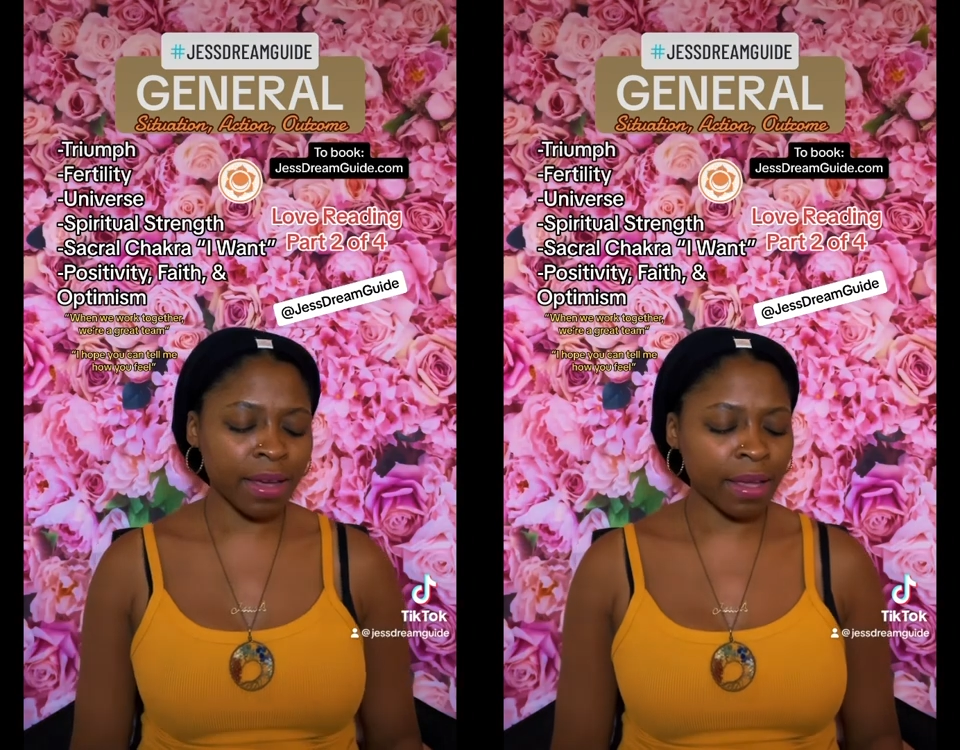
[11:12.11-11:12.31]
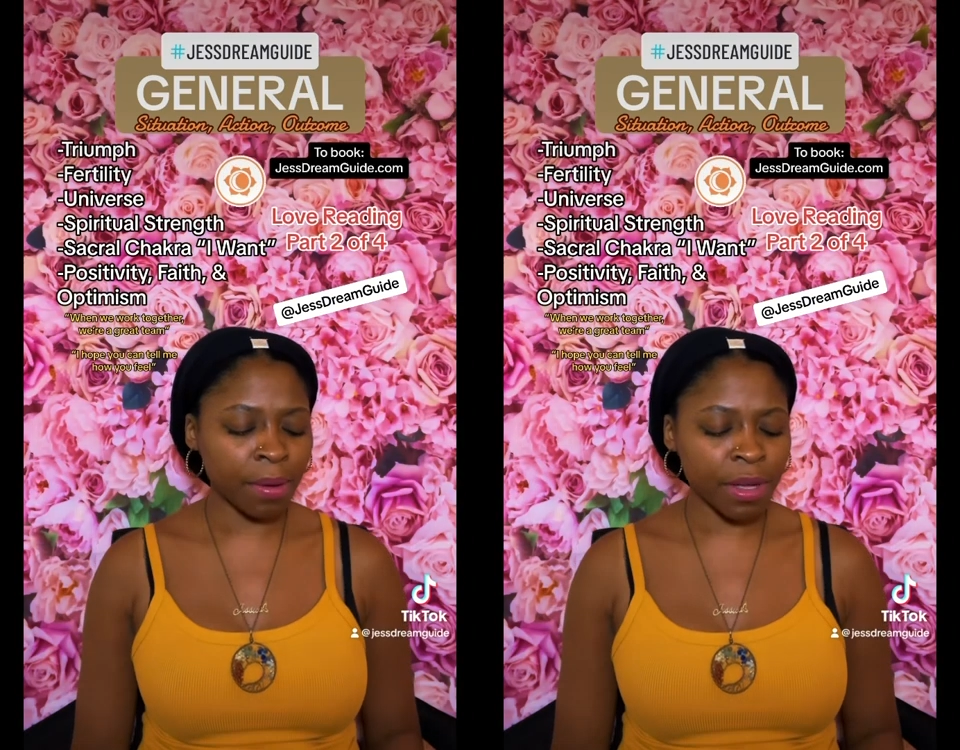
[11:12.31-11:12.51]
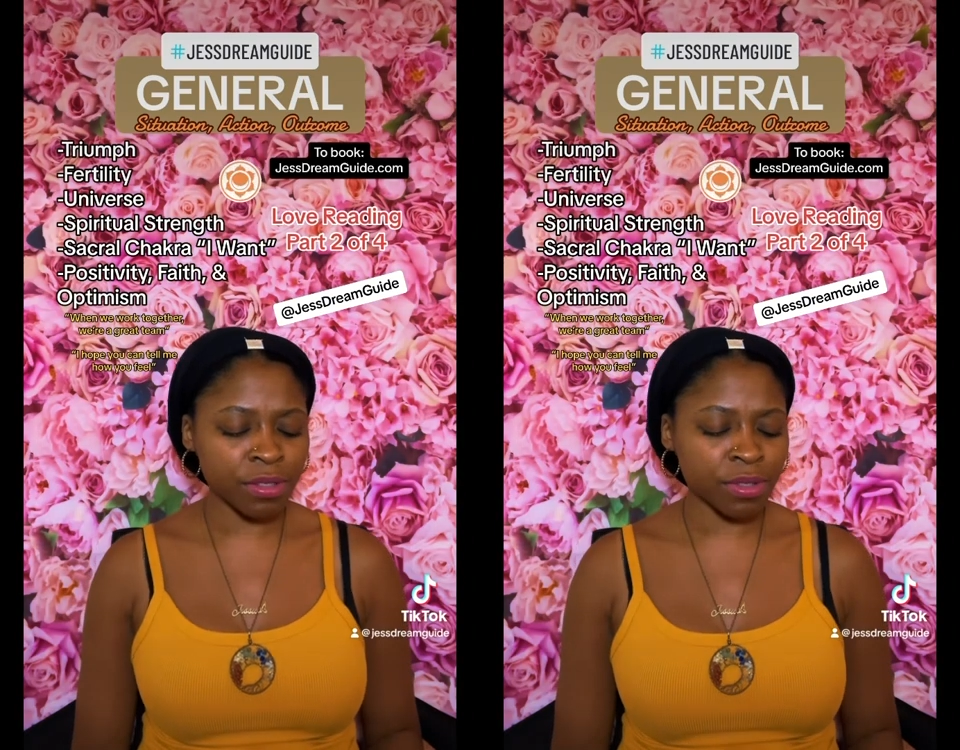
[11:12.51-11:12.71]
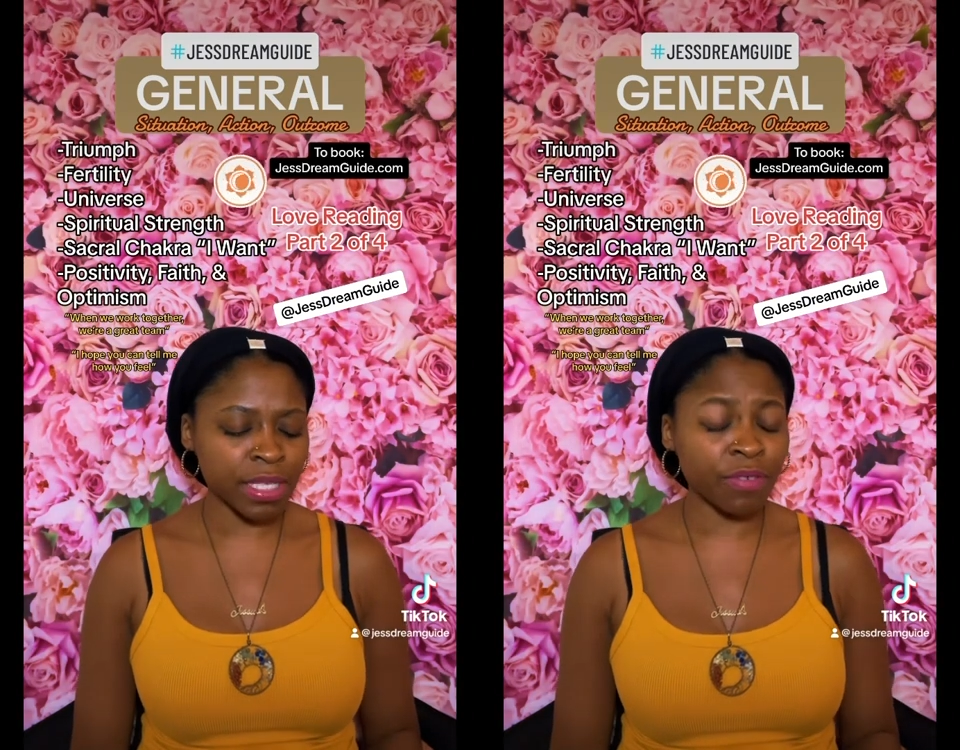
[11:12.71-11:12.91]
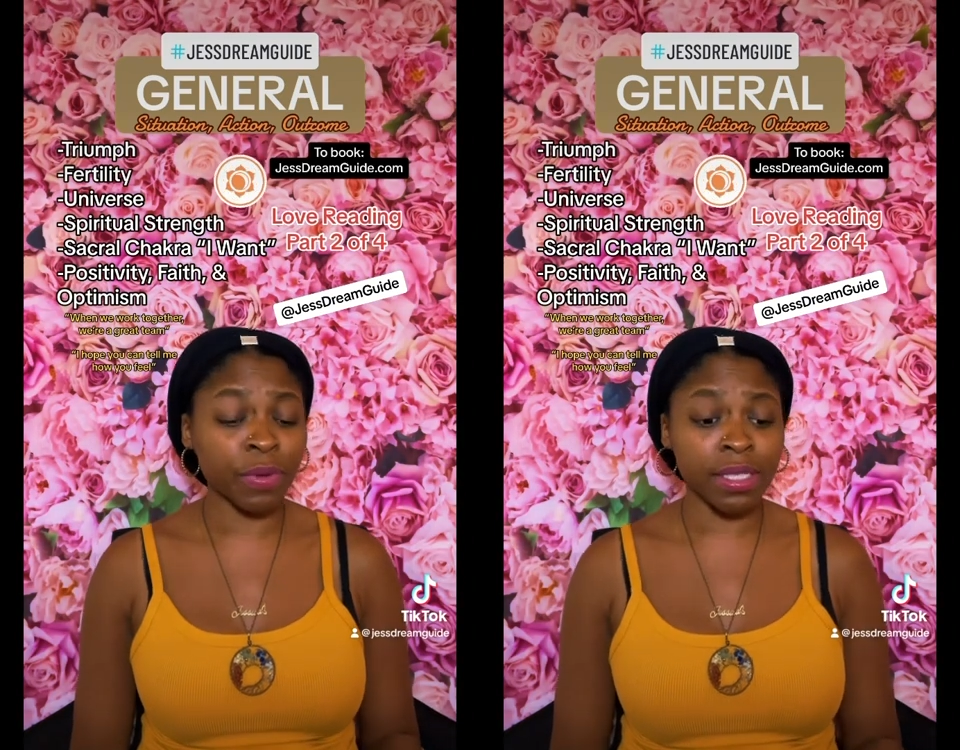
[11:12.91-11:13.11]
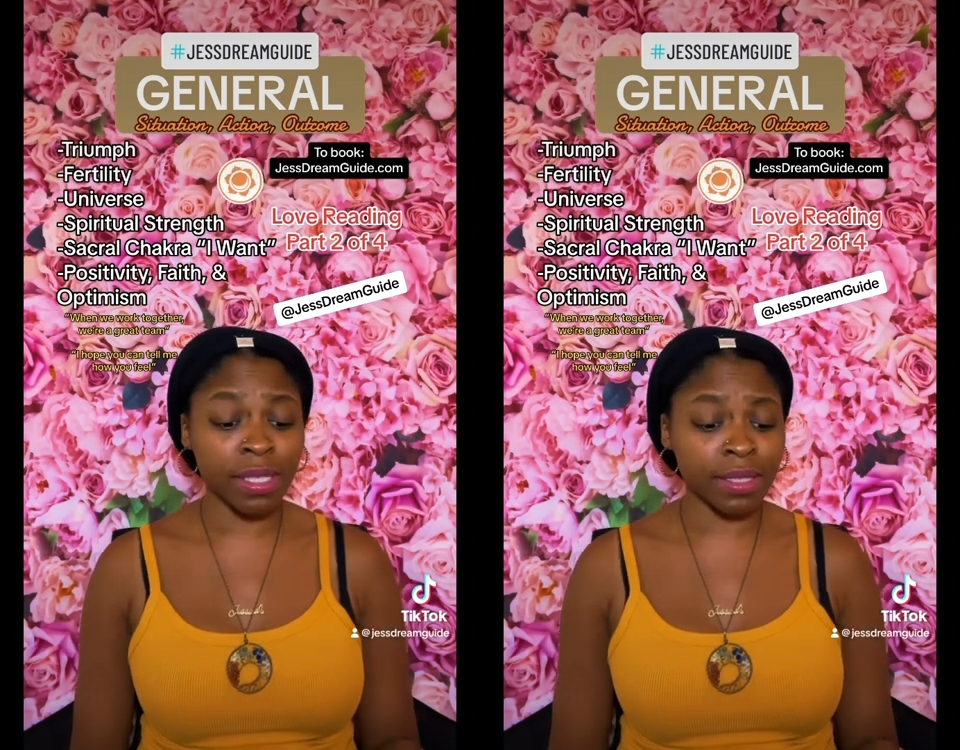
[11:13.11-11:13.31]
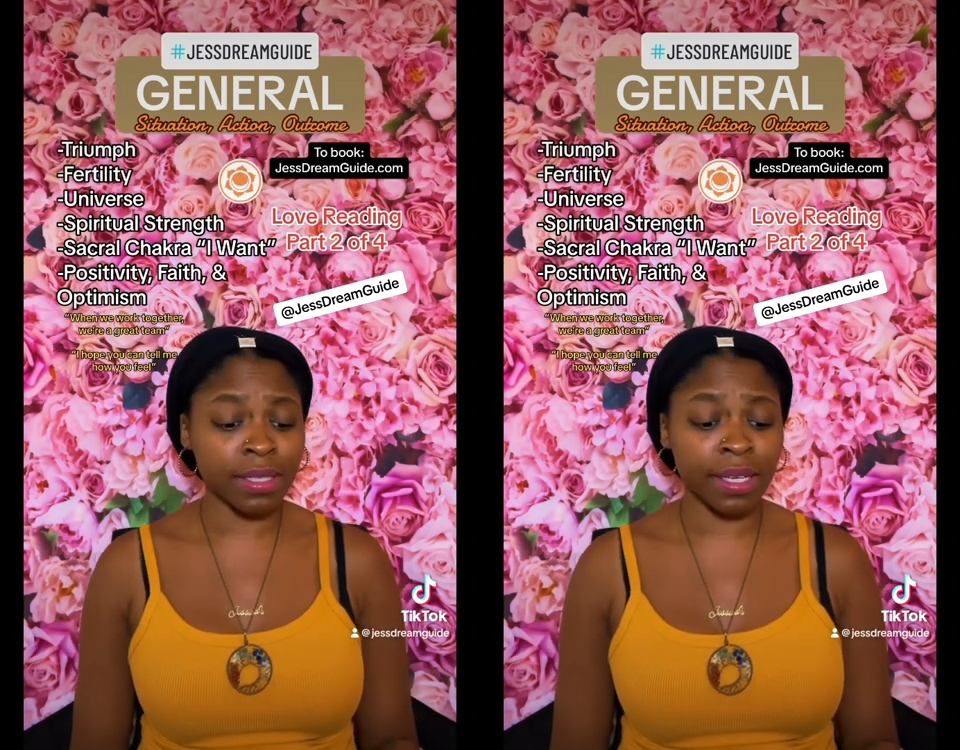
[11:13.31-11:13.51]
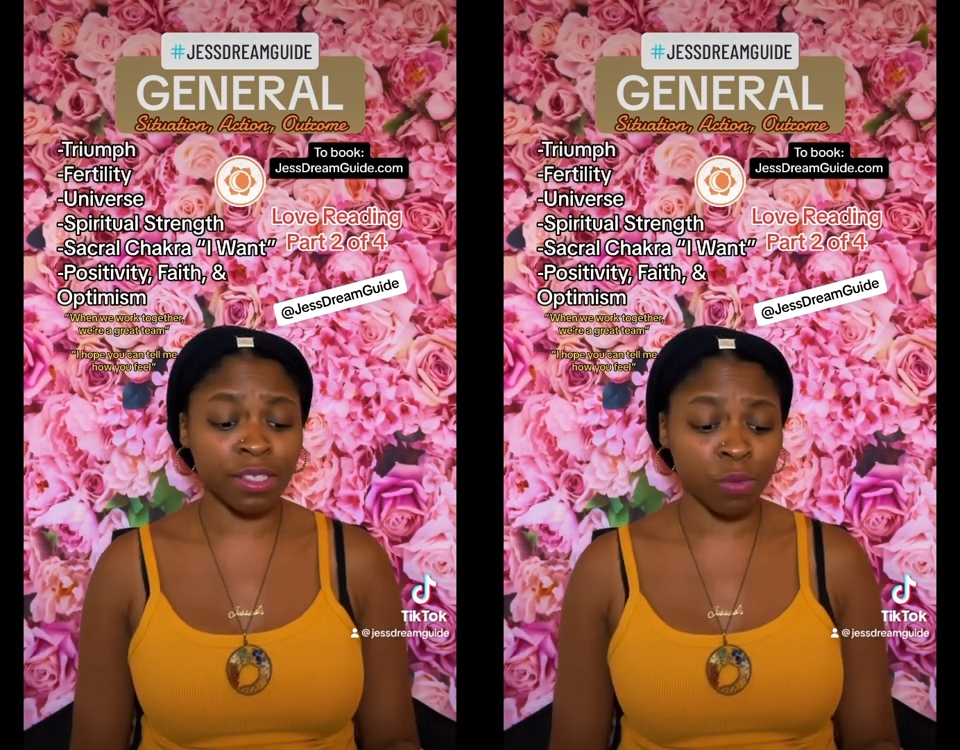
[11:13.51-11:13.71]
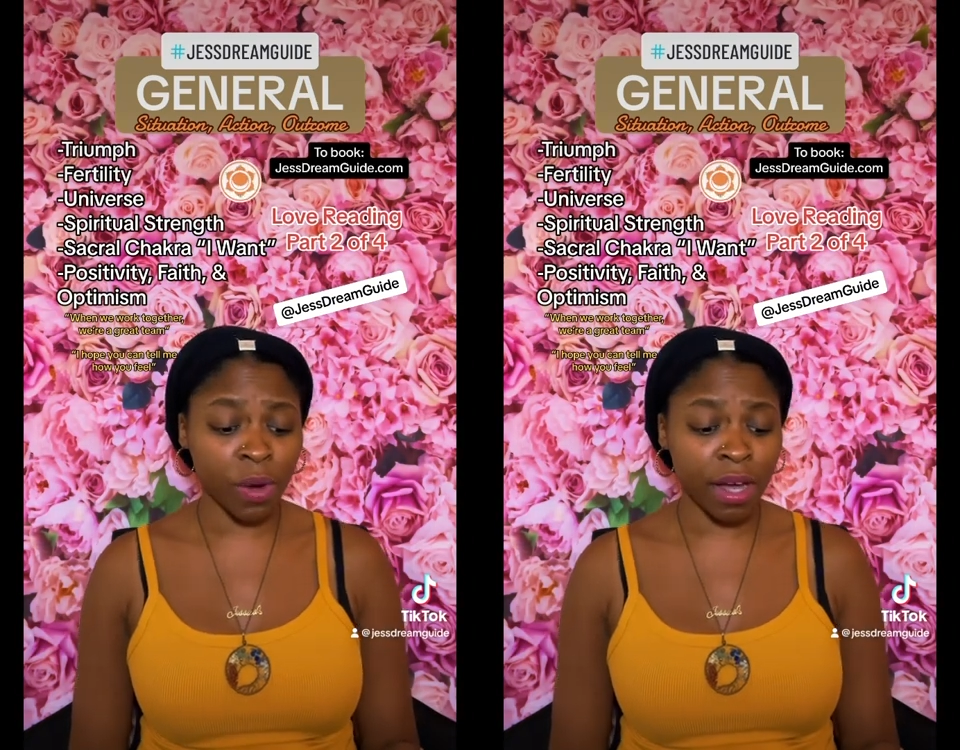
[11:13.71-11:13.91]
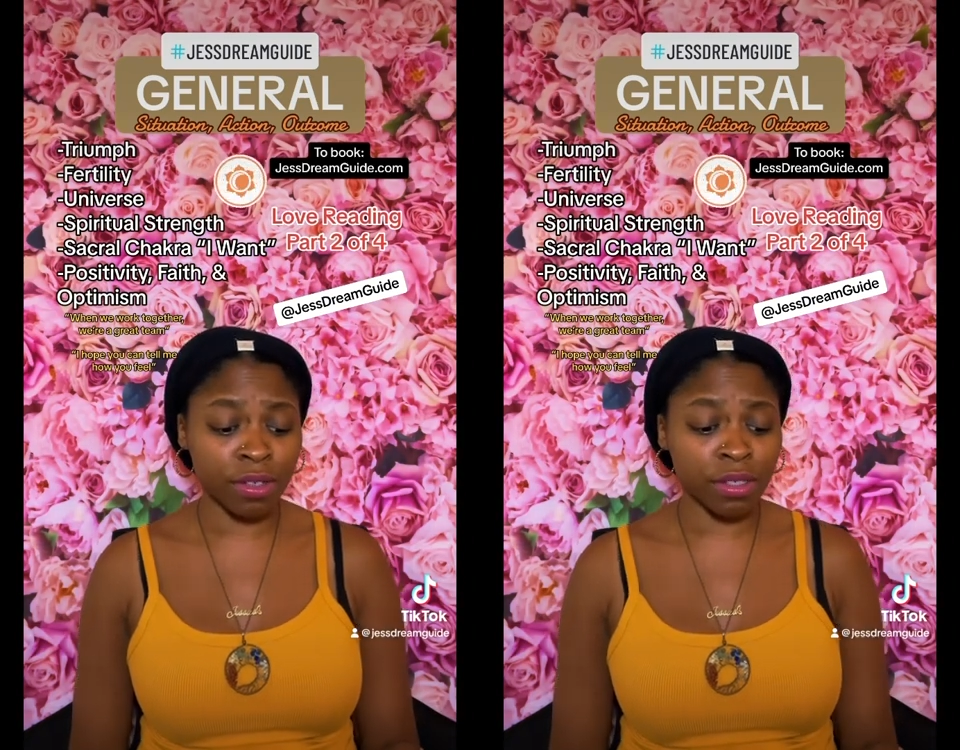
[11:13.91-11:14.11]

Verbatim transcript: And I'm also seeing fertility as well.